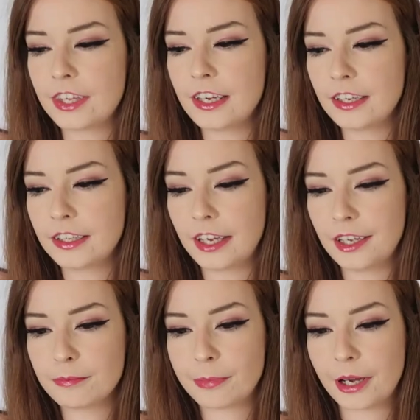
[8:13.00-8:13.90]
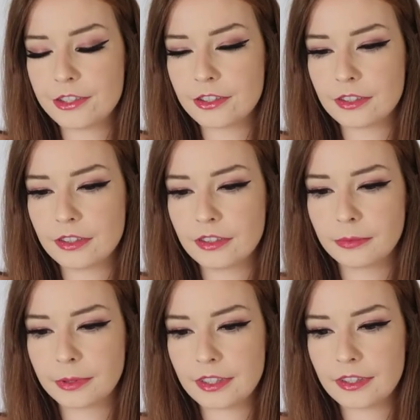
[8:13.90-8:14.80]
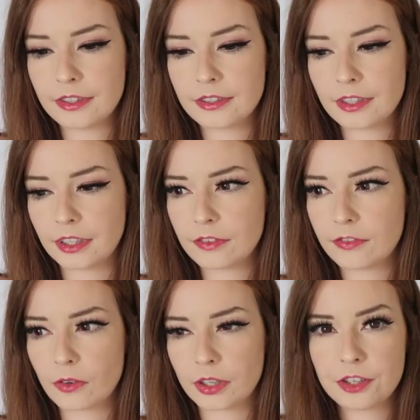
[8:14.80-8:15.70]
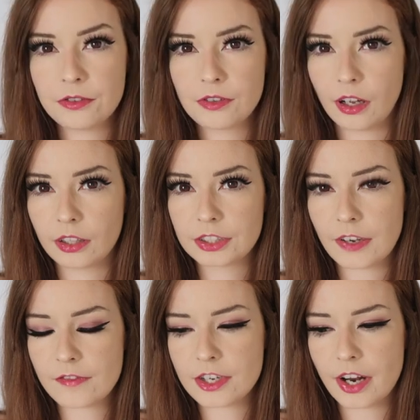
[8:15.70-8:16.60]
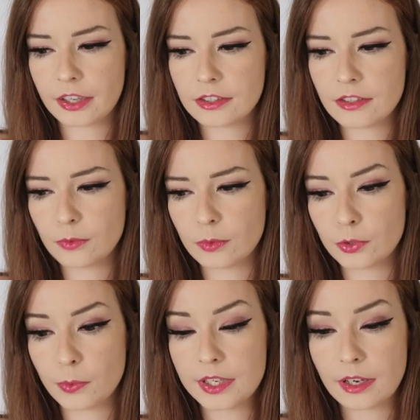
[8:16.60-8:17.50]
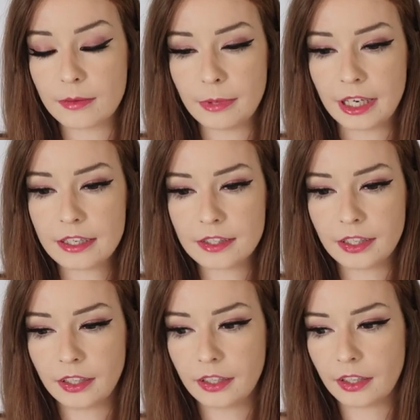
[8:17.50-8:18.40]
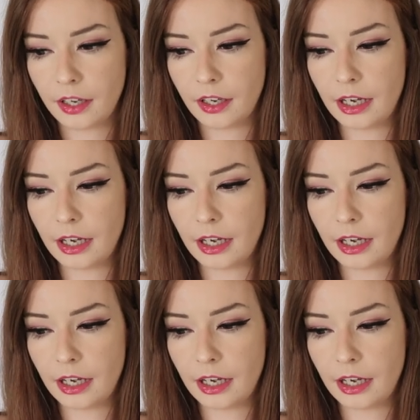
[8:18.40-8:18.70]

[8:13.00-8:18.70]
The kit bundle was like $42 after taxes, which was amazing.